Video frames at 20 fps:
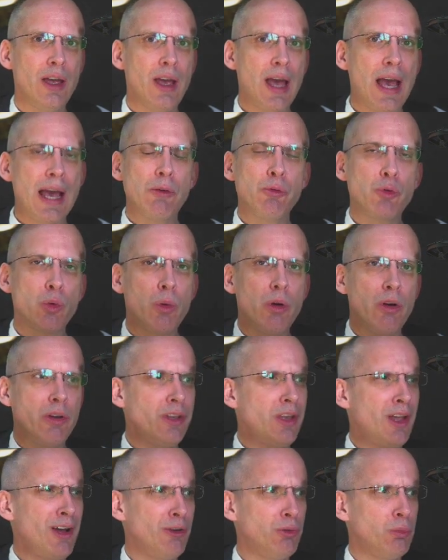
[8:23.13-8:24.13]
How do I
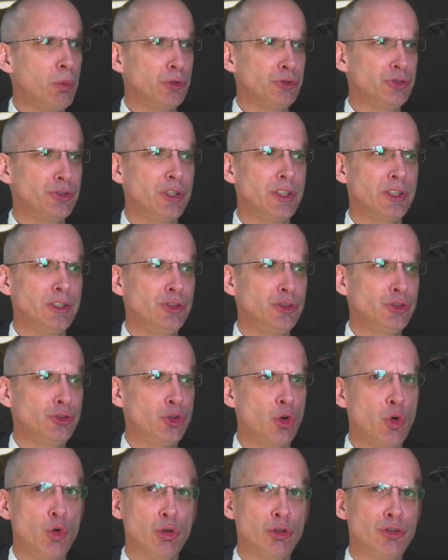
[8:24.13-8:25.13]
know what size
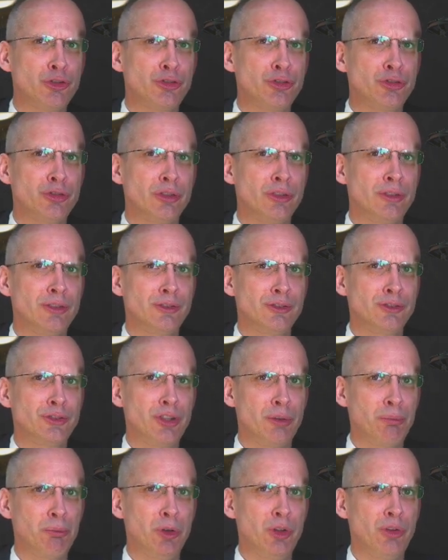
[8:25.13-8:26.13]
socks
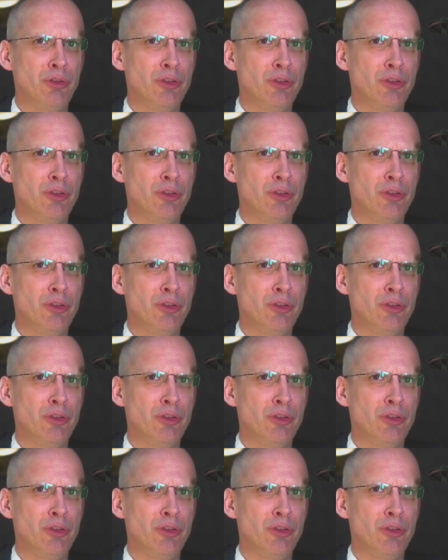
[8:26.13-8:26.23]
someone